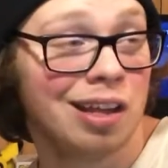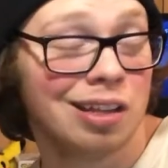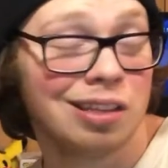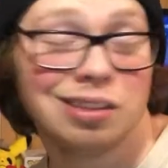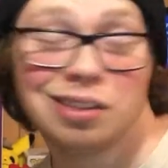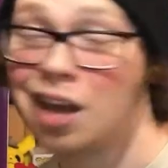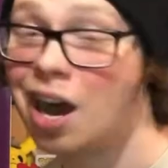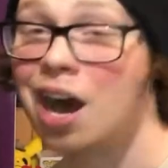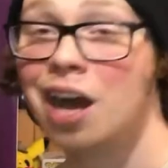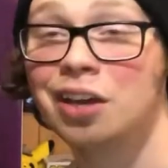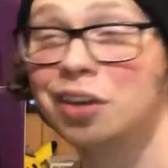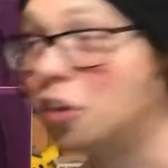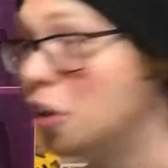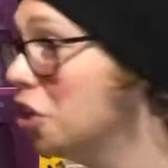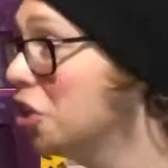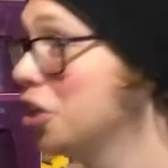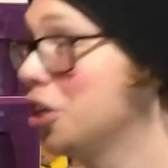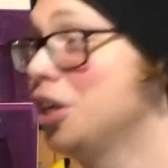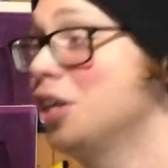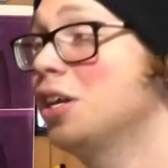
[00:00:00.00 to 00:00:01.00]
not
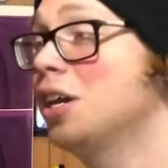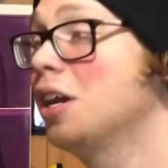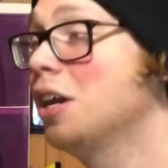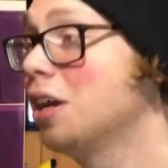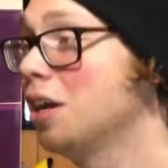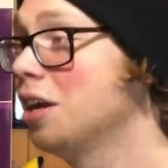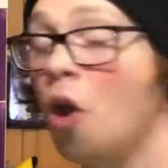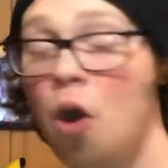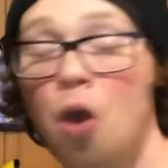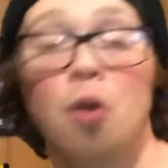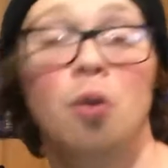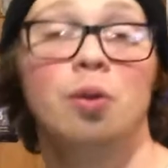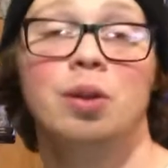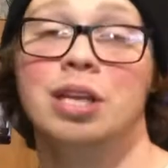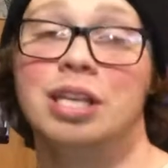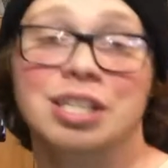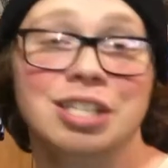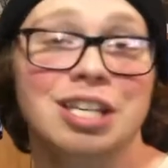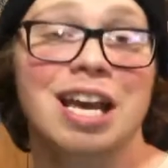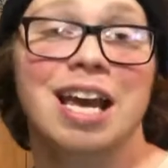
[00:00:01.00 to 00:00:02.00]
good,
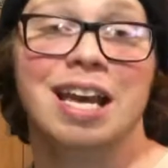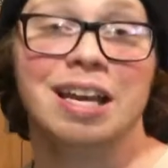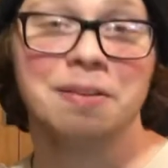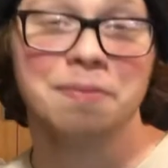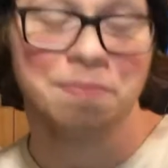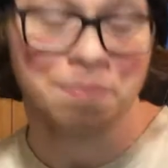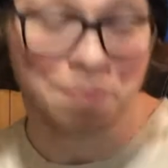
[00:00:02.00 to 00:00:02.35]
holy shit,